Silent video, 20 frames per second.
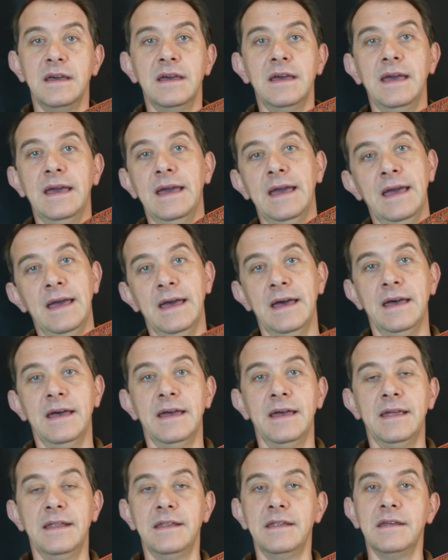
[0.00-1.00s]

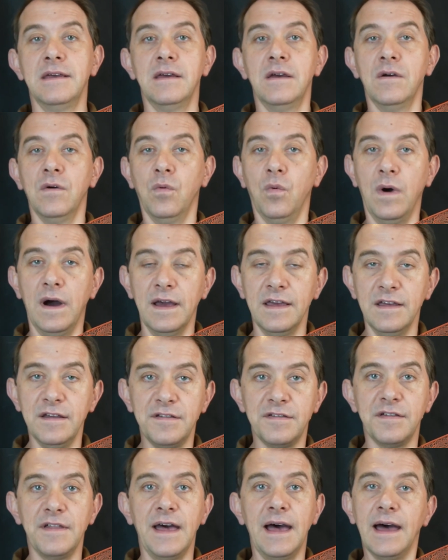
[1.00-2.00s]
And why
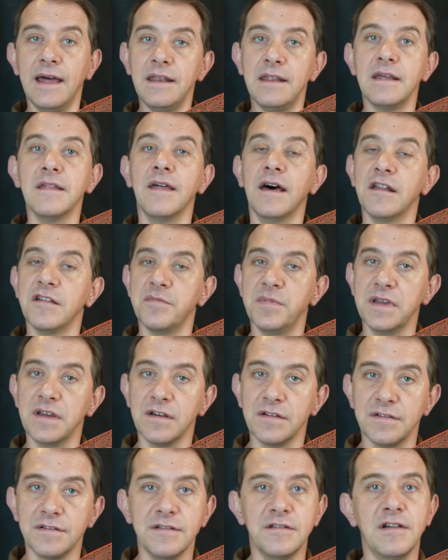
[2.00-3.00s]
is that? That is
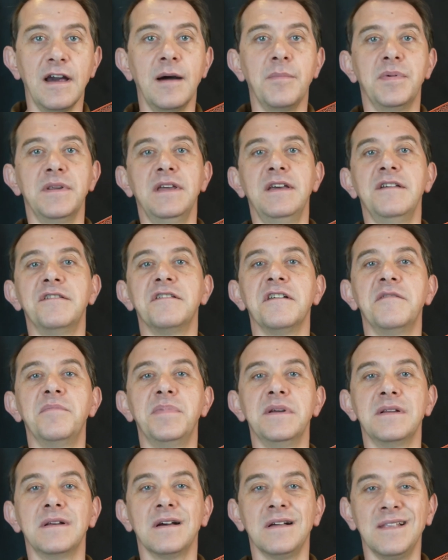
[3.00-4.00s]
because the Japanese have
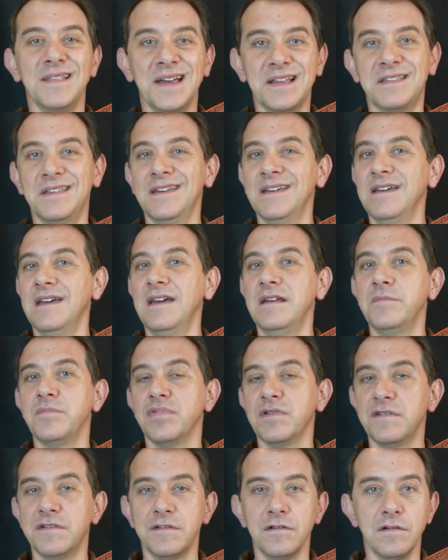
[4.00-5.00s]
been collecting and
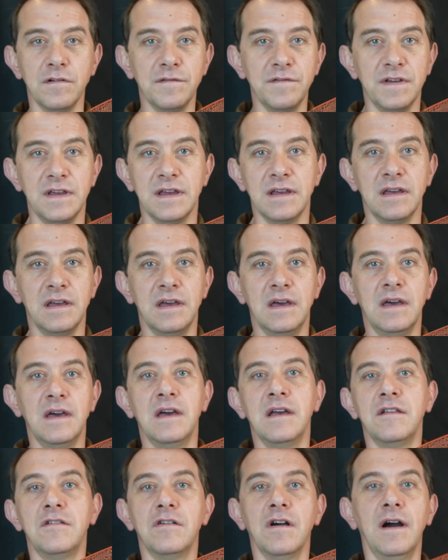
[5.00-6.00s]
preserving
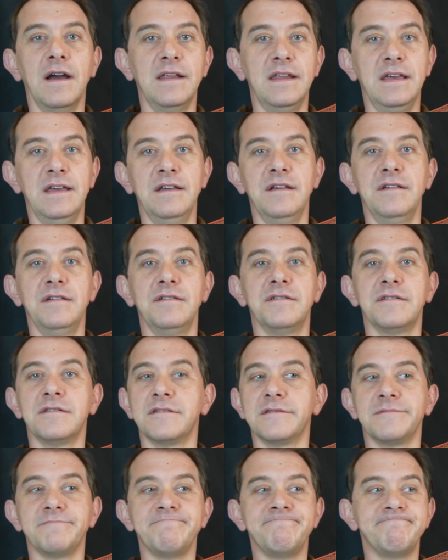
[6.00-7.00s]

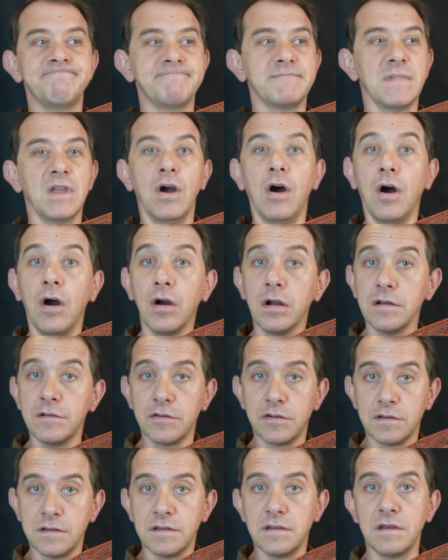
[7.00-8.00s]
Chinese
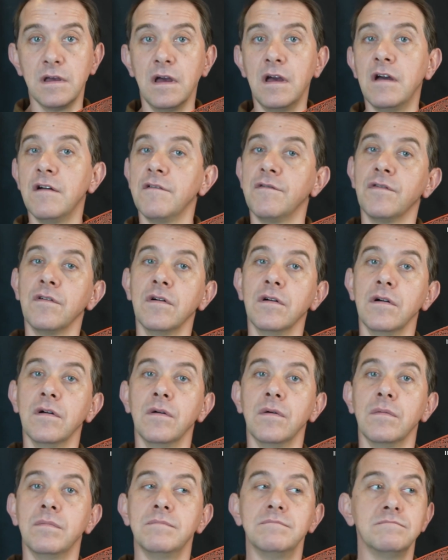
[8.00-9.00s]
arts
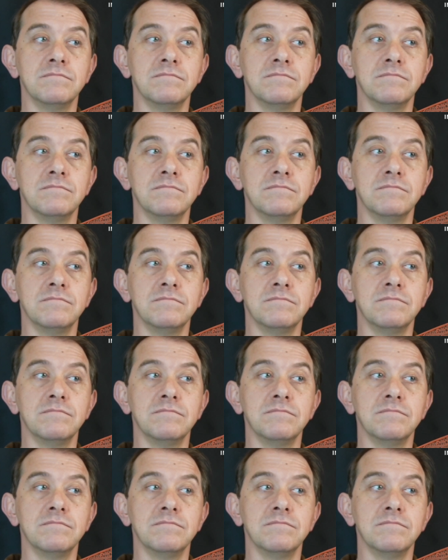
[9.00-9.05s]
for